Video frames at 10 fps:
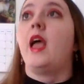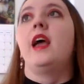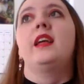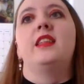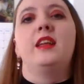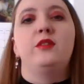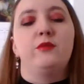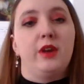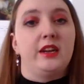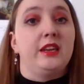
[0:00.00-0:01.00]
And then
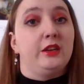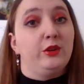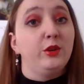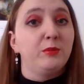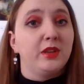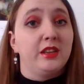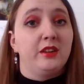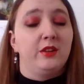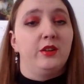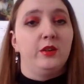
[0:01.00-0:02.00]
Randy
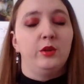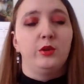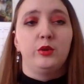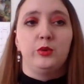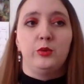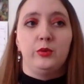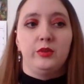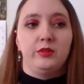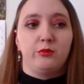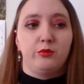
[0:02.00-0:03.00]
Newman, who
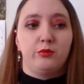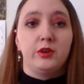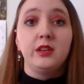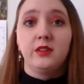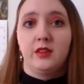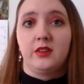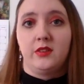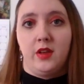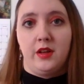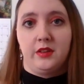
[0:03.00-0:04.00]
written the
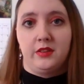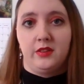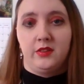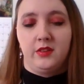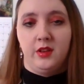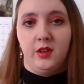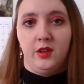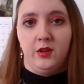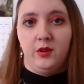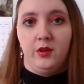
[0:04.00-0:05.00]
songs
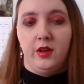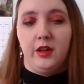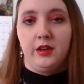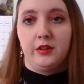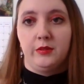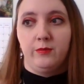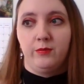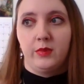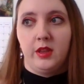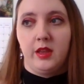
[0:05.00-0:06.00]

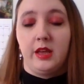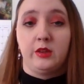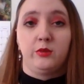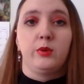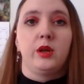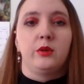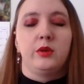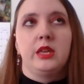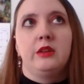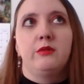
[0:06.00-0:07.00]
as well,
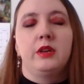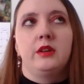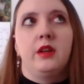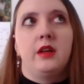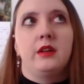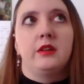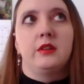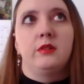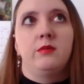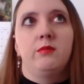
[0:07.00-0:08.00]
he ran
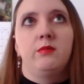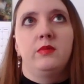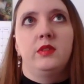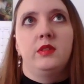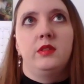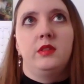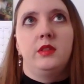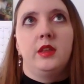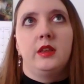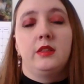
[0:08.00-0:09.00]

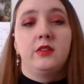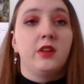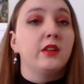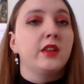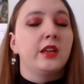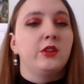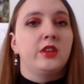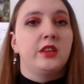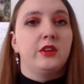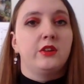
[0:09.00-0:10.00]
the song that you
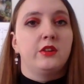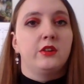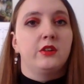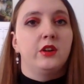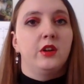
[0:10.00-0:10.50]
hear,